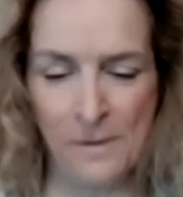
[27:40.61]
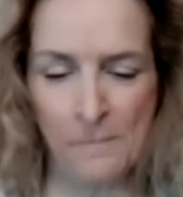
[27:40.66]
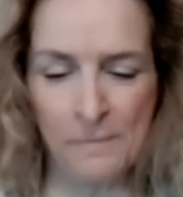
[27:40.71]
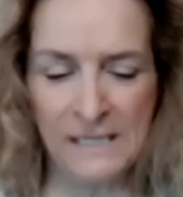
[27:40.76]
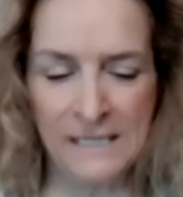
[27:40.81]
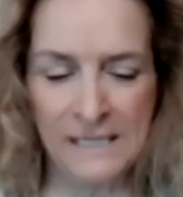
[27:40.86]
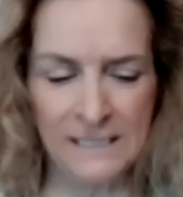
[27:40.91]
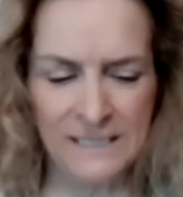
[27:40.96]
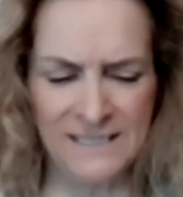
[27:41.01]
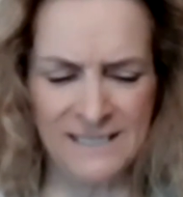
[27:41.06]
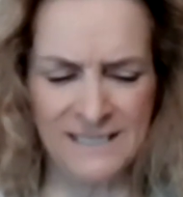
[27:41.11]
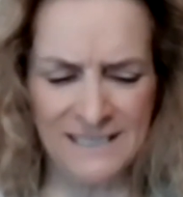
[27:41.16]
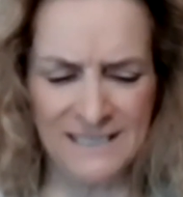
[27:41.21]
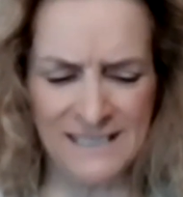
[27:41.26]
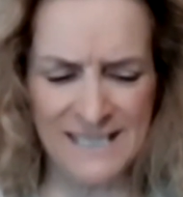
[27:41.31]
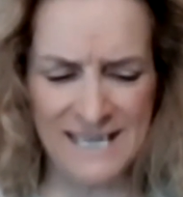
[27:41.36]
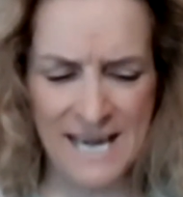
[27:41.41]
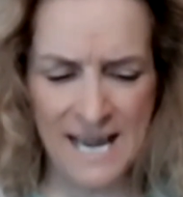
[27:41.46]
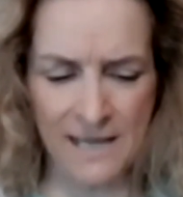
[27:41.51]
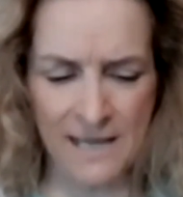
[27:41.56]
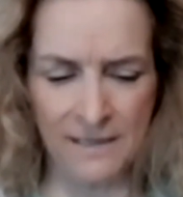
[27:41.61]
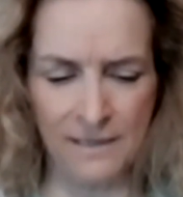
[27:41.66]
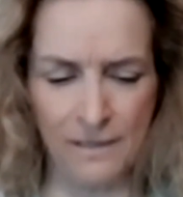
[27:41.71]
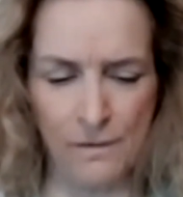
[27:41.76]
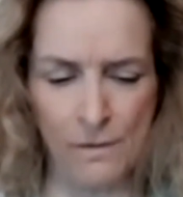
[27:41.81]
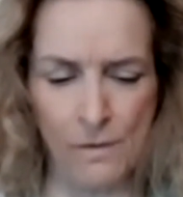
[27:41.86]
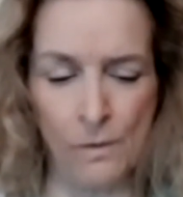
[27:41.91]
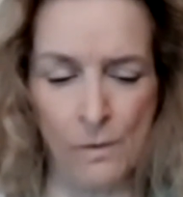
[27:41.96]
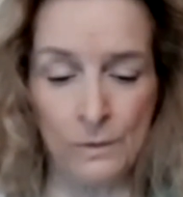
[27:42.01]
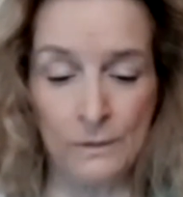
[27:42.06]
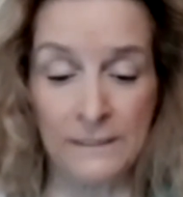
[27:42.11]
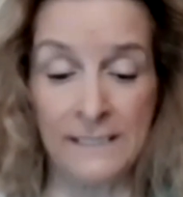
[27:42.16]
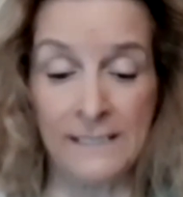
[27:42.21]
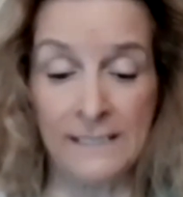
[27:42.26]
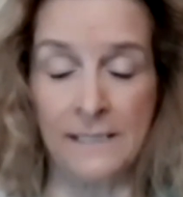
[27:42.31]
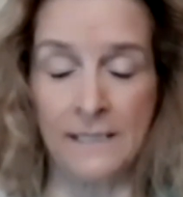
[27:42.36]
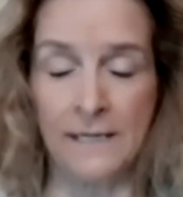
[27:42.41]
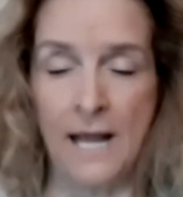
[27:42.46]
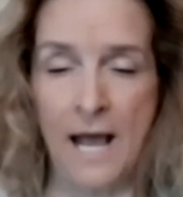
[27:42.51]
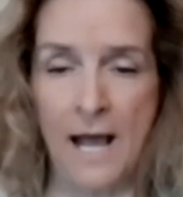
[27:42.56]
because in the end,
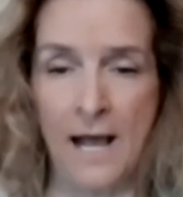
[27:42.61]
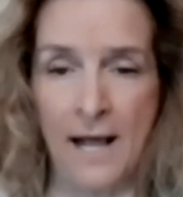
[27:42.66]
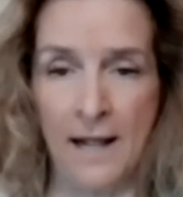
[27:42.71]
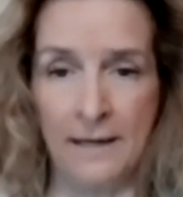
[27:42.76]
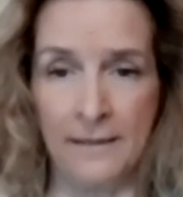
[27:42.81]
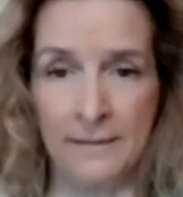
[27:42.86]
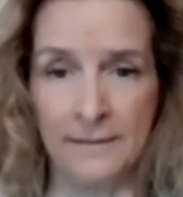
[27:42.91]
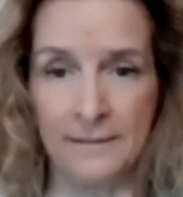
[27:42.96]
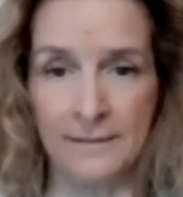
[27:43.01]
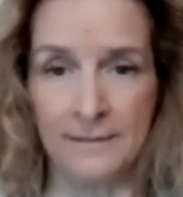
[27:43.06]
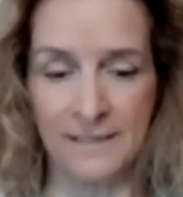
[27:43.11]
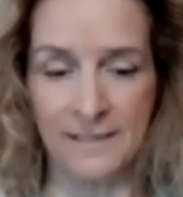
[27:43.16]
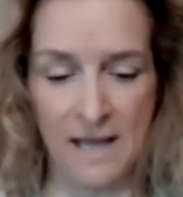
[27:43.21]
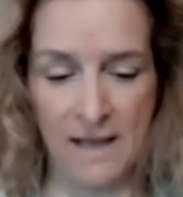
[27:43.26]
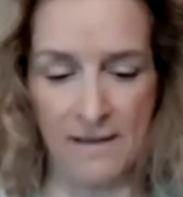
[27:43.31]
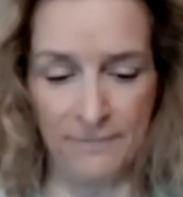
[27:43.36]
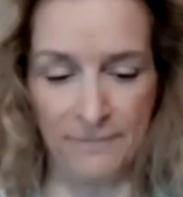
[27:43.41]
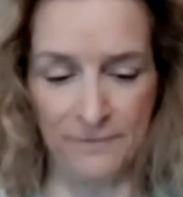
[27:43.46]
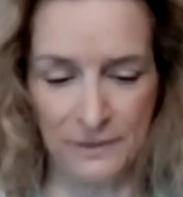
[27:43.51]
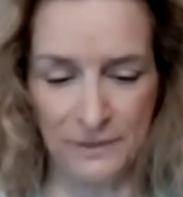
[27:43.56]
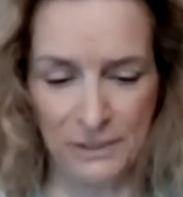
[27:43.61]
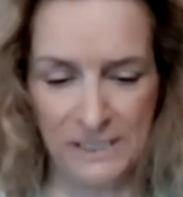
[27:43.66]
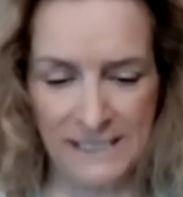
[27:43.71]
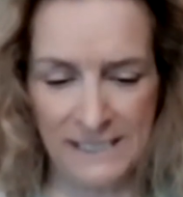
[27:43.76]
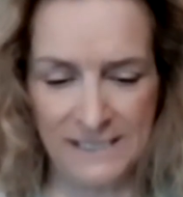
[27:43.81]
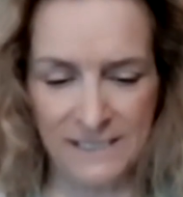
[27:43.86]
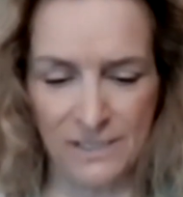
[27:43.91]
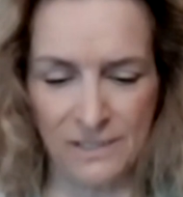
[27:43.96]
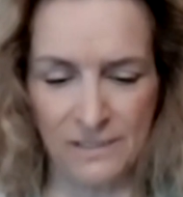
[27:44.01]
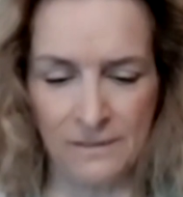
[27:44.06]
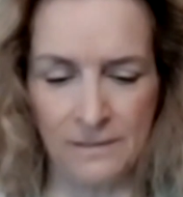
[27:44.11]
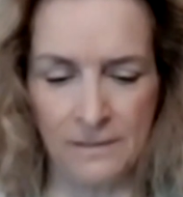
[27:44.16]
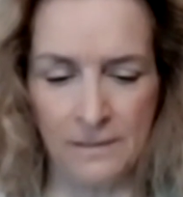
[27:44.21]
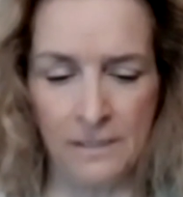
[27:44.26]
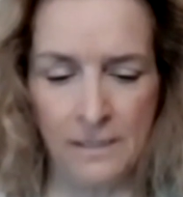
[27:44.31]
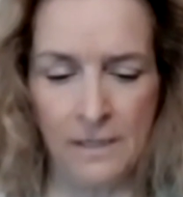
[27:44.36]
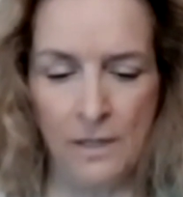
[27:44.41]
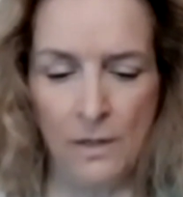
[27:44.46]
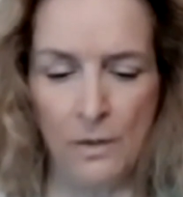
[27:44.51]
only an honest confrontation